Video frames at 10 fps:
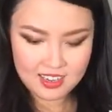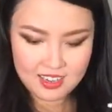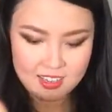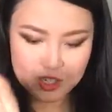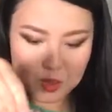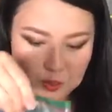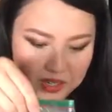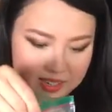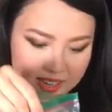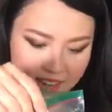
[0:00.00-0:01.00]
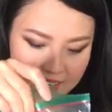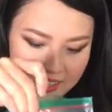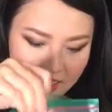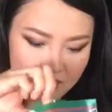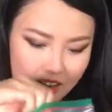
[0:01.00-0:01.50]
these beads handy. I
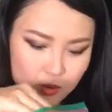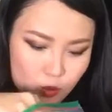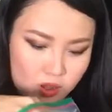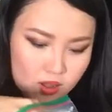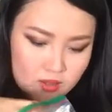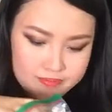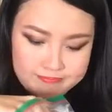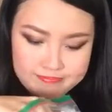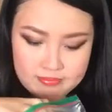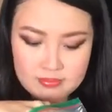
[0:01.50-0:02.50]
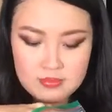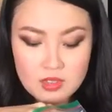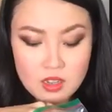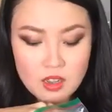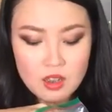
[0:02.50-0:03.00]
thought, well,
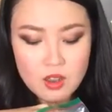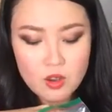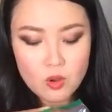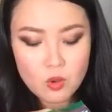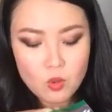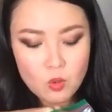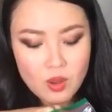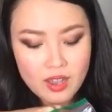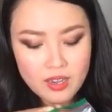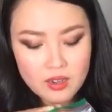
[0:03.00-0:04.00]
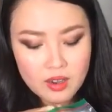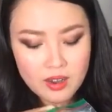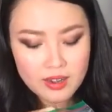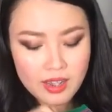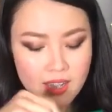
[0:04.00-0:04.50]
why not
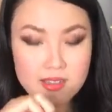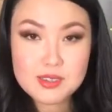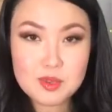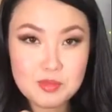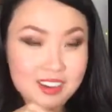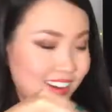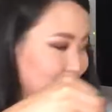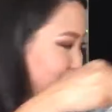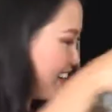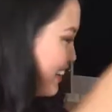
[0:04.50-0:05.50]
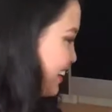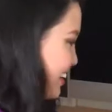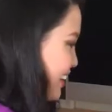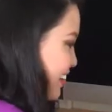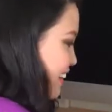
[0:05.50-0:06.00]
add some color?
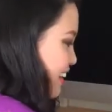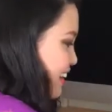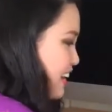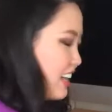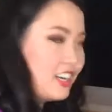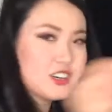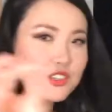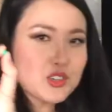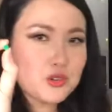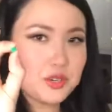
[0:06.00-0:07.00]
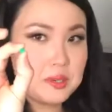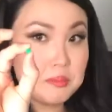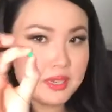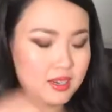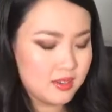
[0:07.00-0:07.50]
And here's a green
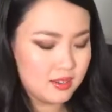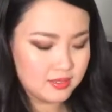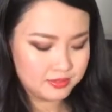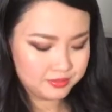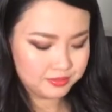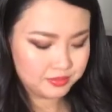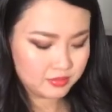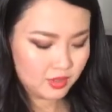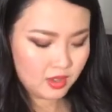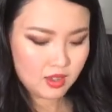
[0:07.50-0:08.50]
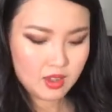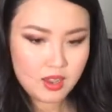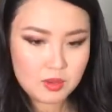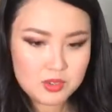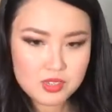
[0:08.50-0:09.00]
bead.
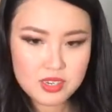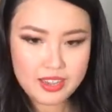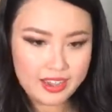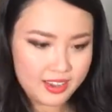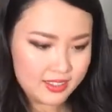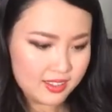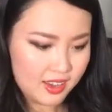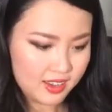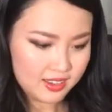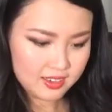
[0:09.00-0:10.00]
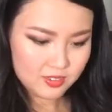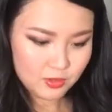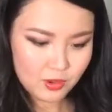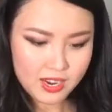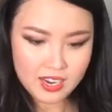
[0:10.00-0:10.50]
I'm just gonna add that
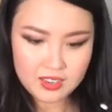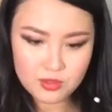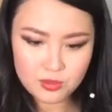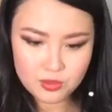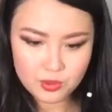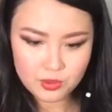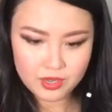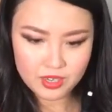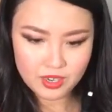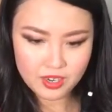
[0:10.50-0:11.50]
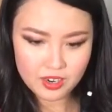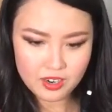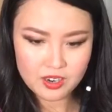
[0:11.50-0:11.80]
right through here,